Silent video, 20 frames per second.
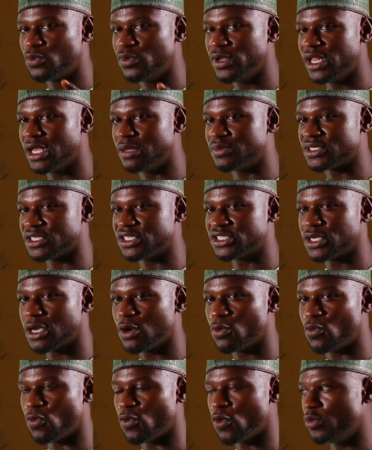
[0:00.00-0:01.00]
Williams
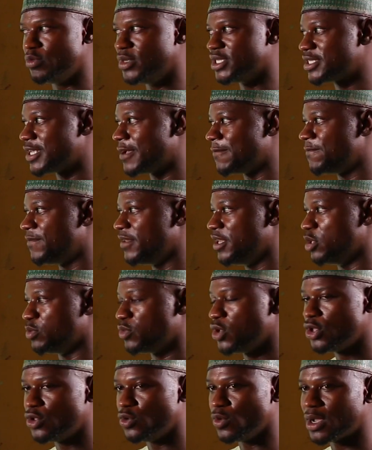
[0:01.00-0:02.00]
Ishaku, or Mr. Philip,
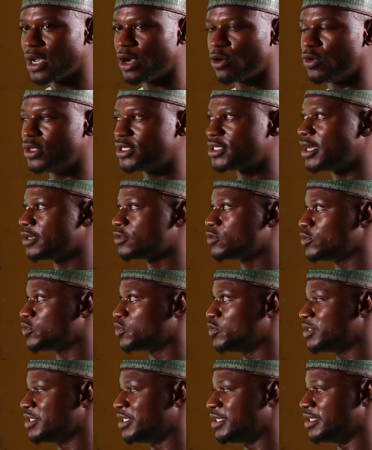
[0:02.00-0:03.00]
you can contact
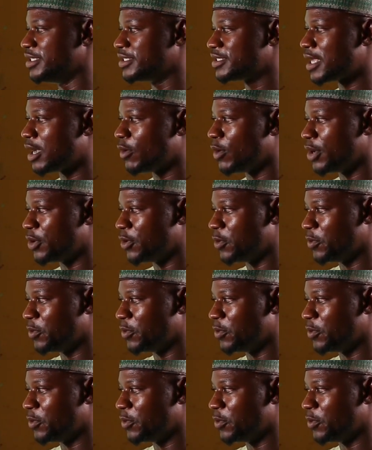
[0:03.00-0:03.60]
us using these our